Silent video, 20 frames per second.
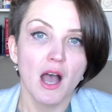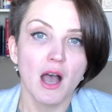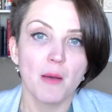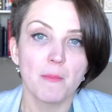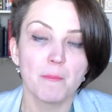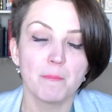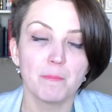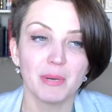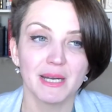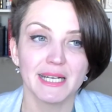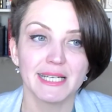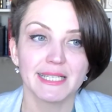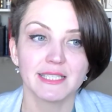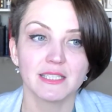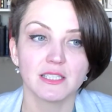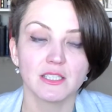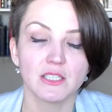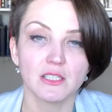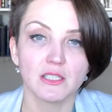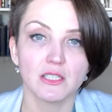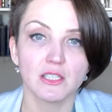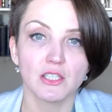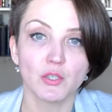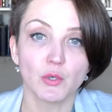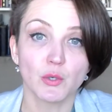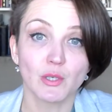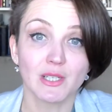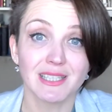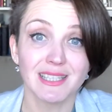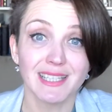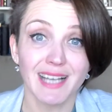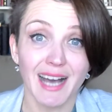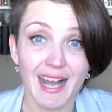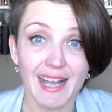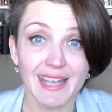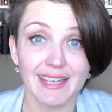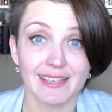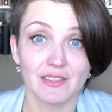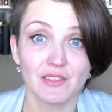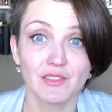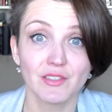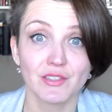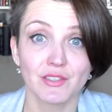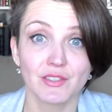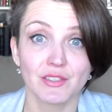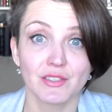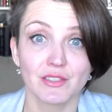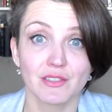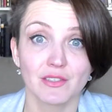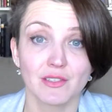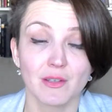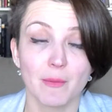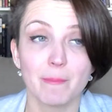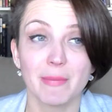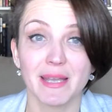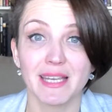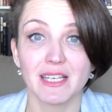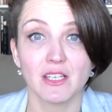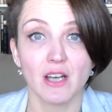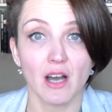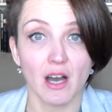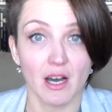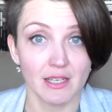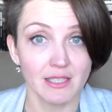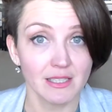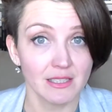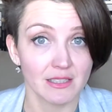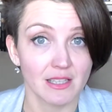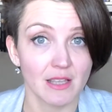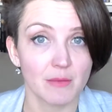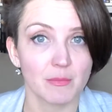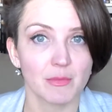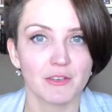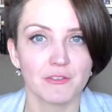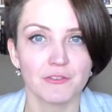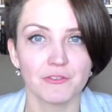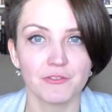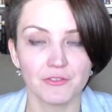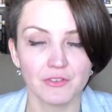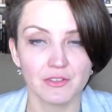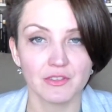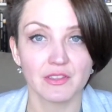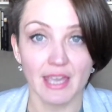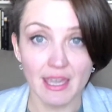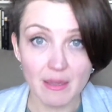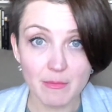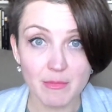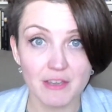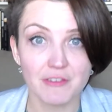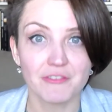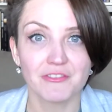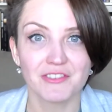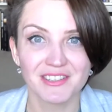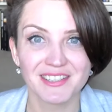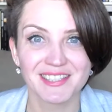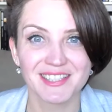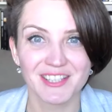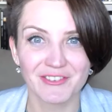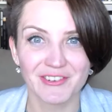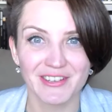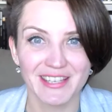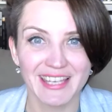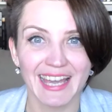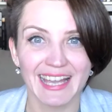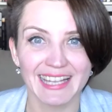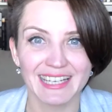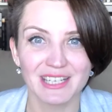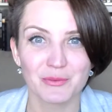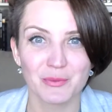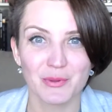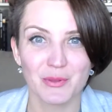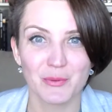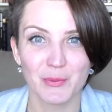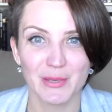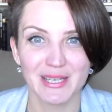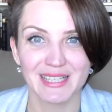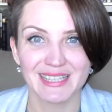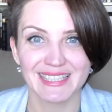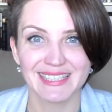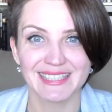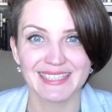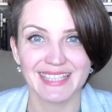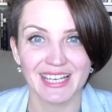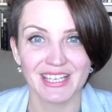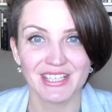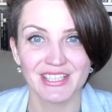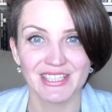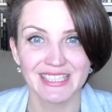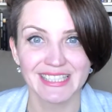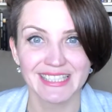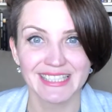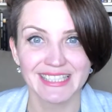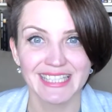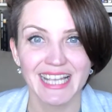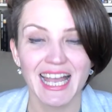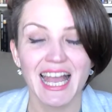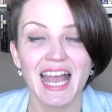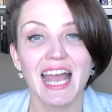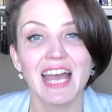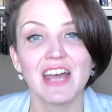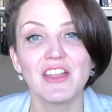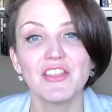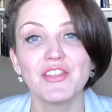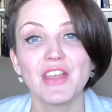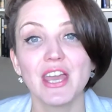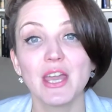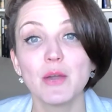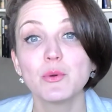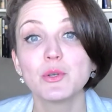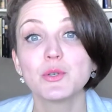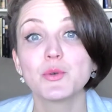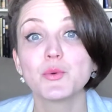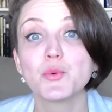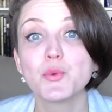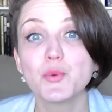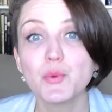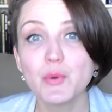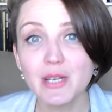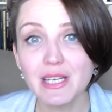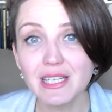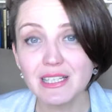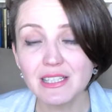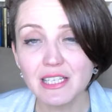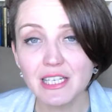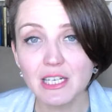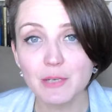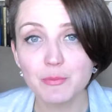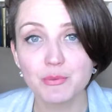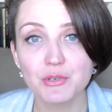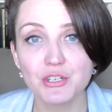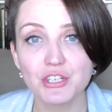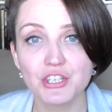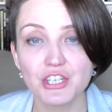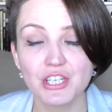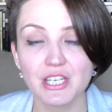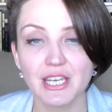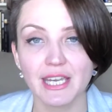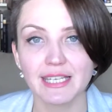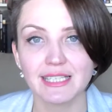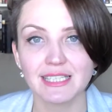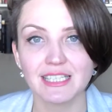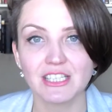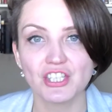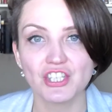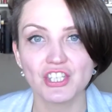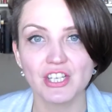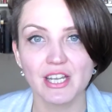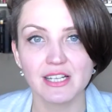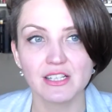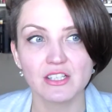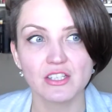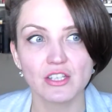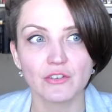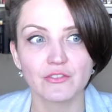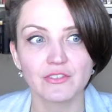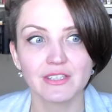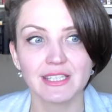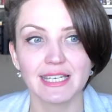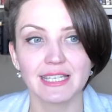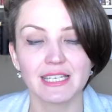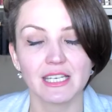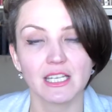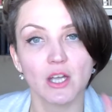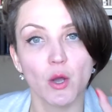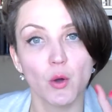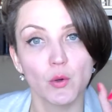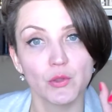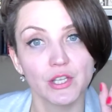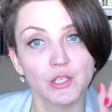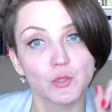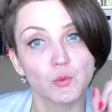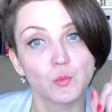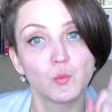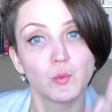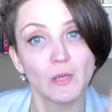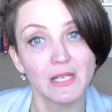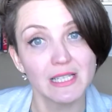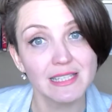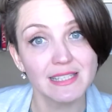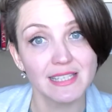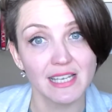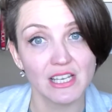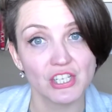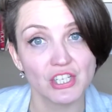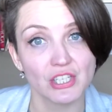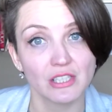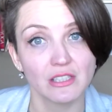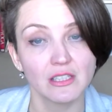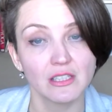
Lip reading: But your clients may not. They may feel suffocated with weekly sessions, and they would really appreciate a chance of getting that one session